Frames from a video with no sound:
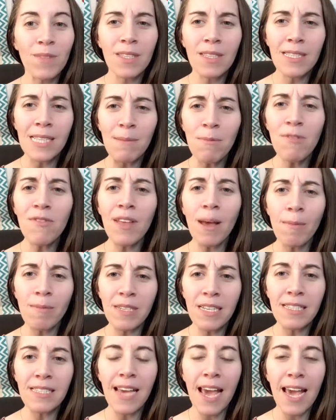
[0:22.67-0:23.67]
some of them
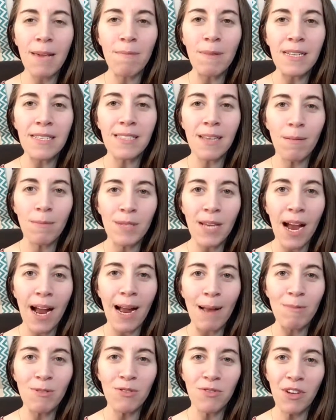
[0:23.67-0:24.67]
did take me some
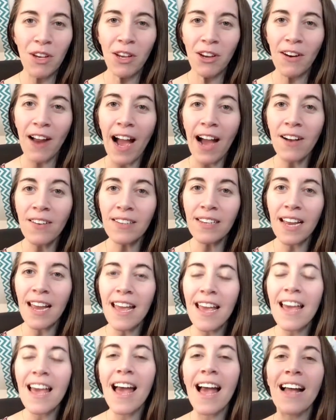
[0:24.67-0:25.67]
time to figure out,
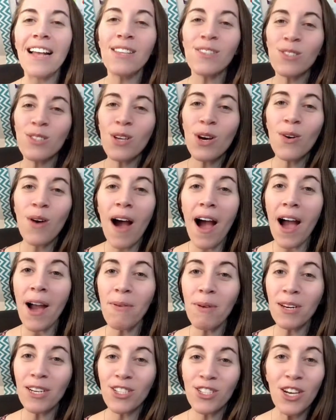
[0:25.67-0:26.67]
and so
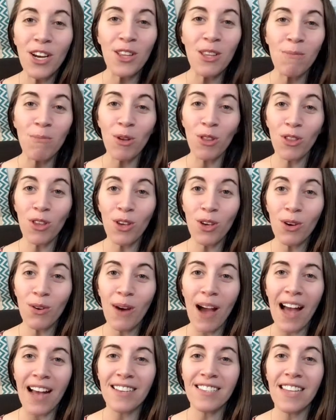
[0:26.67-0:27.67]
I want to share them with
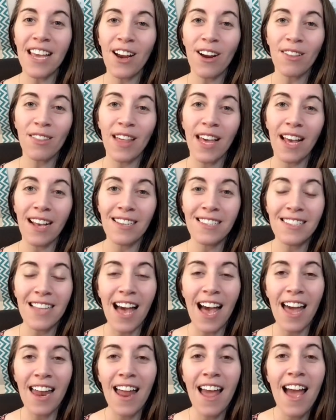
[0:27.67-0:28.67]
you as they are things
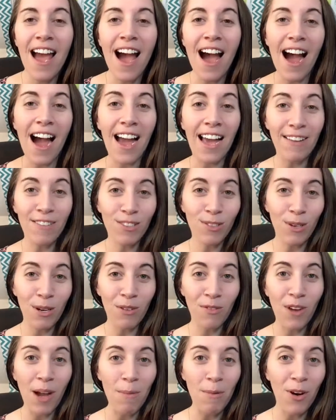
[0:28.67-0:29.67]
that I have
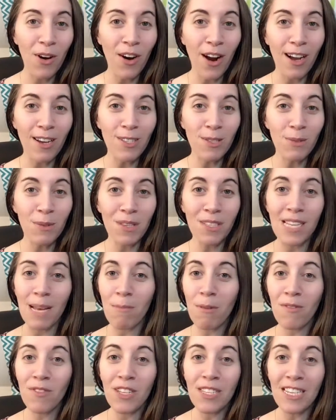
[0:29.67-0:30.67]
sort of come across with
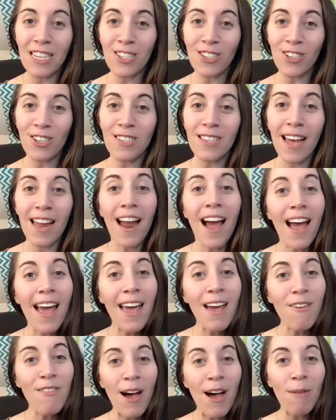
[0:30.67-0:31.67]
some of the teachers that I
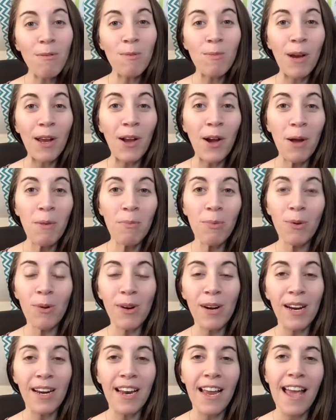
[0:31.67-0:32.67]
have helped bring on
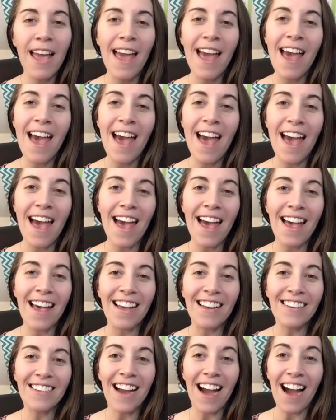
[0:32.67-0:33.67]
board,
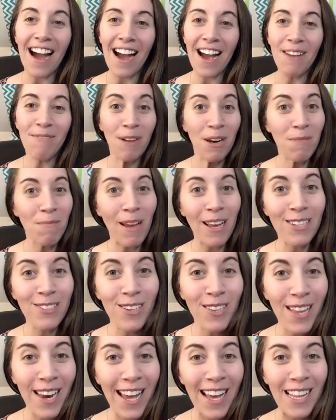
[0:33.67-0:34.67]
and I want to make
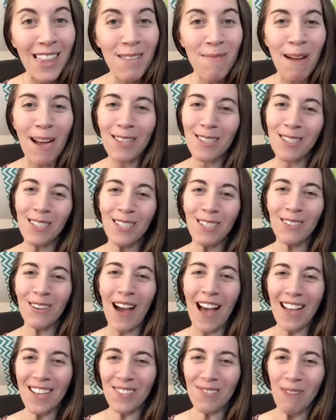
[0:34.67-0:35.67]
sure that I get them out to you
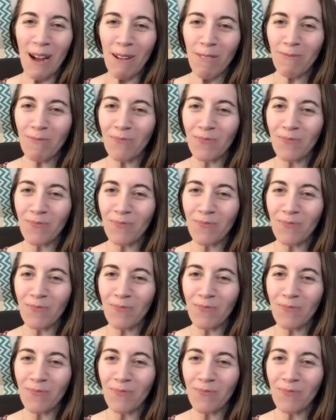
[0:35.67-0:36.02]
as well.